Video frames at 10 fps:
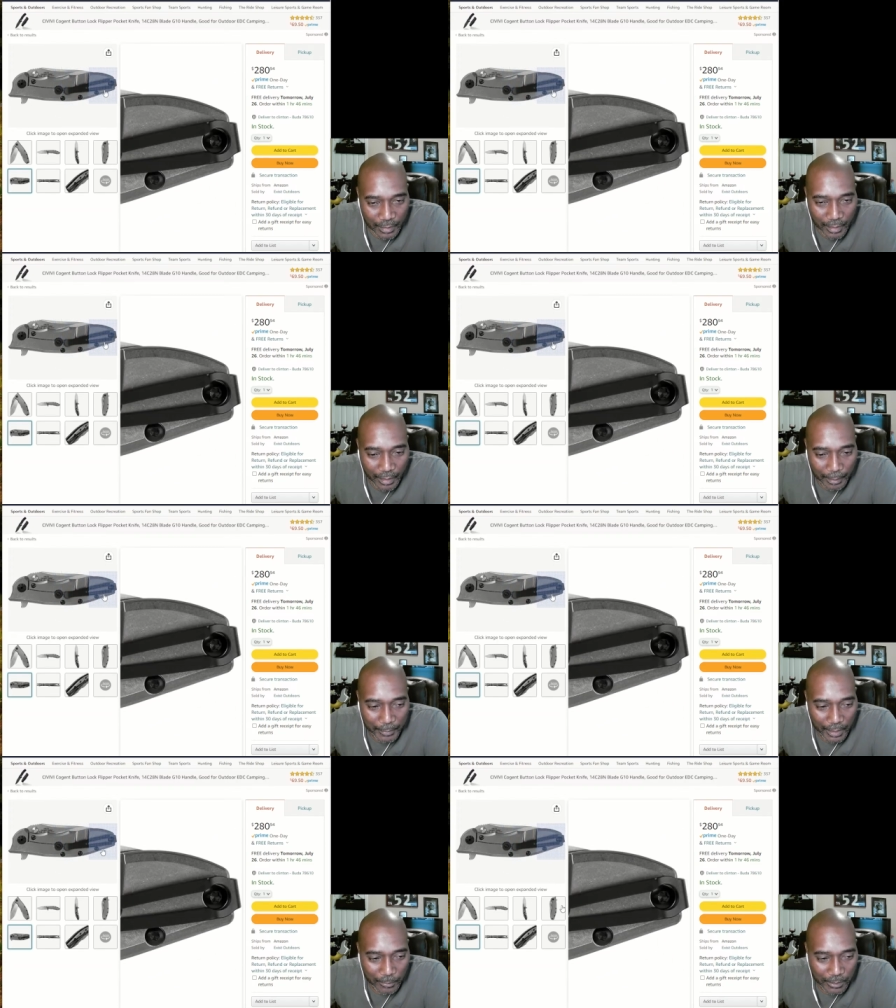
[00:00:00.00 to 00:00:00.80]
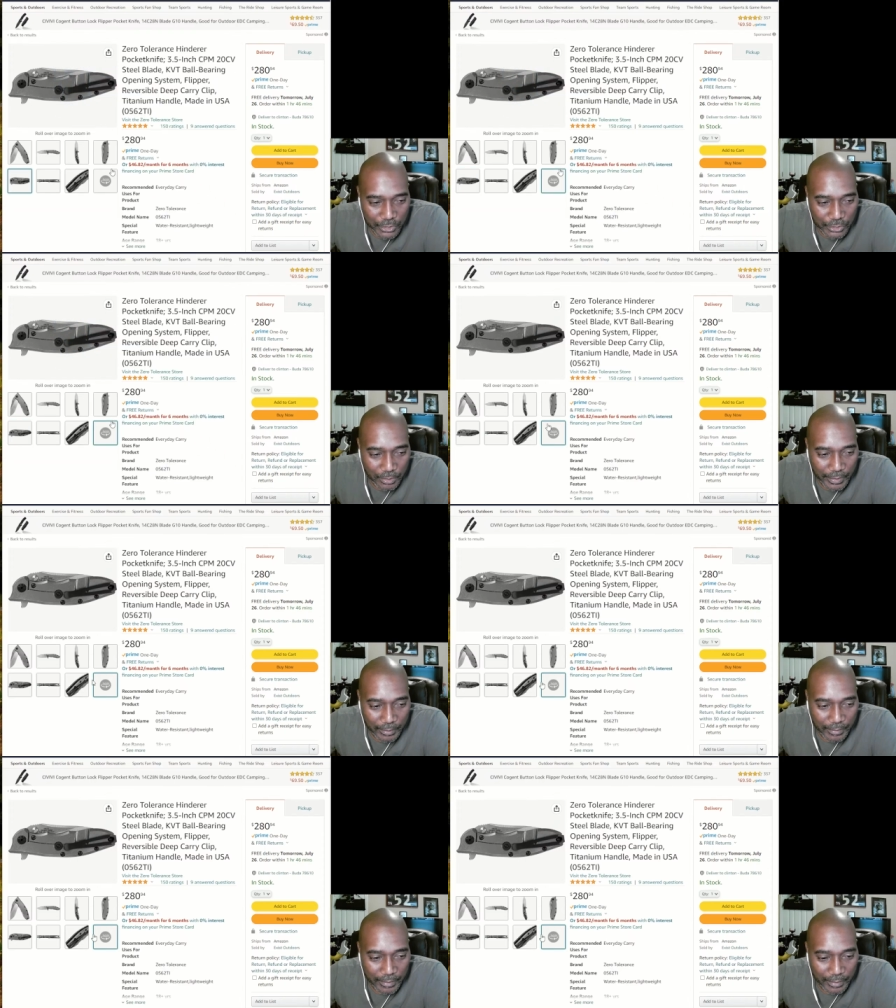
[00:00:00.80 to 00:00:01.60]
I'm not really sure.
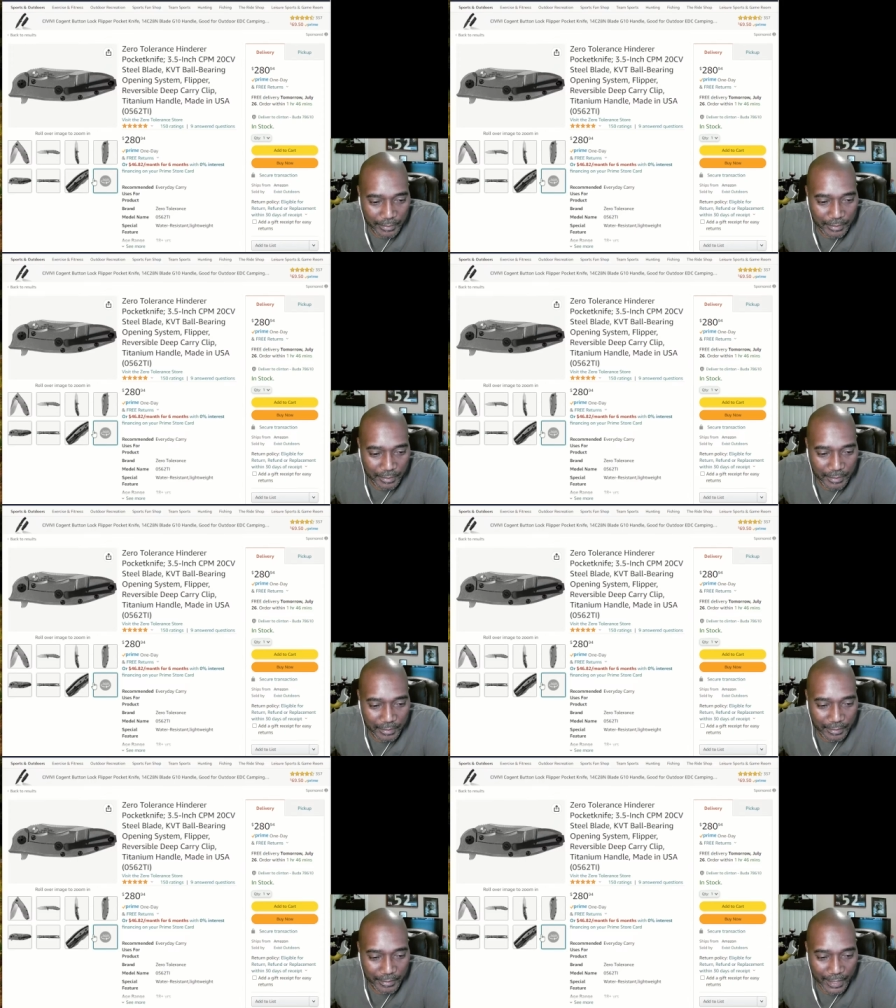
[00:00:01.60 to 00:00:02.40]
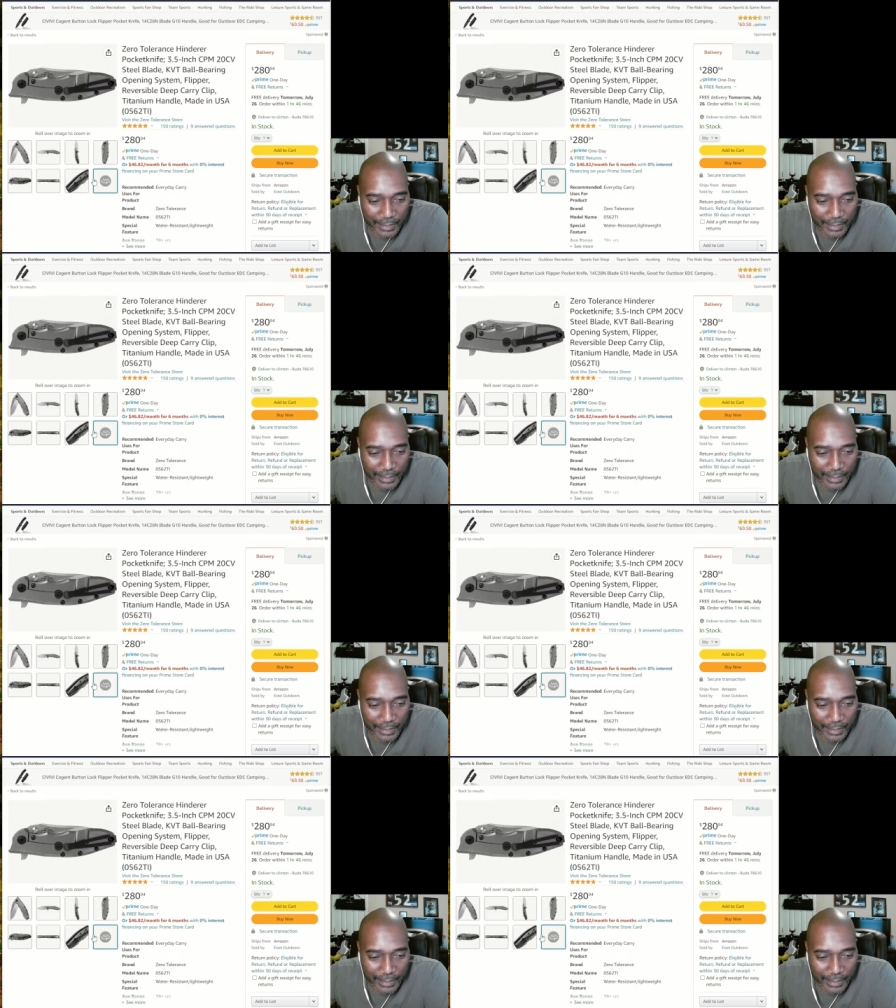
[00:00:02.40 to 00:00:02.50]
That